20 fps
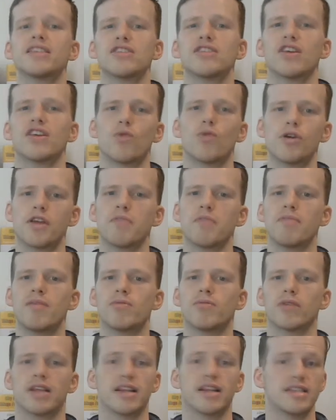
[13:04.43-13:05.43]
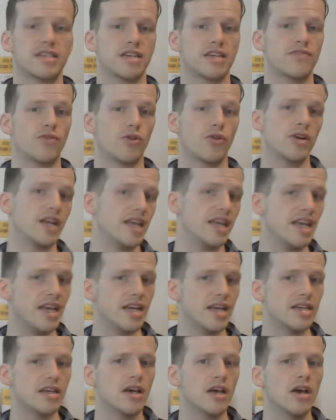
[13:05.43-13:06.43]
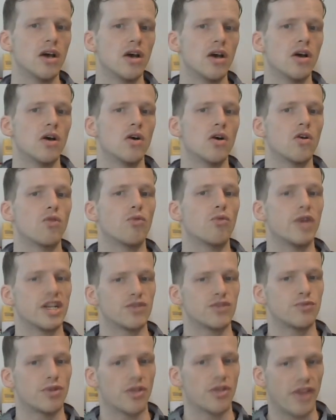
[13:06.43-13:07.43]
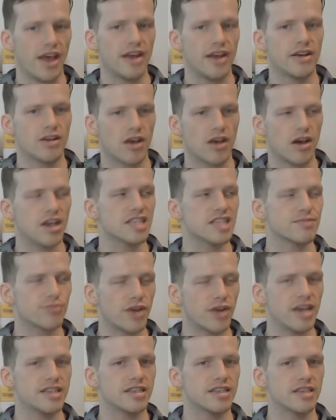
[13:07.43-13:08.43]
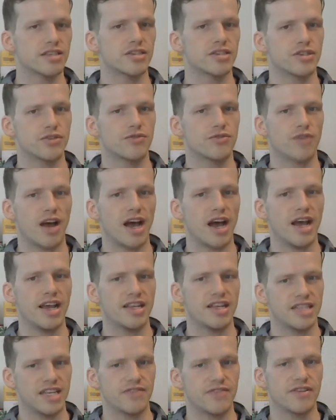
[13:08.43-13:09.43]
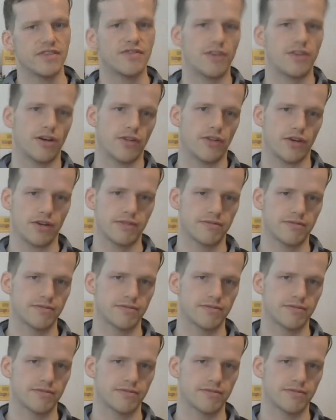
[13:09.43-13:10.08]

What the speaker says: so that working people can still afford to eat, which will then cause prices to rise even further.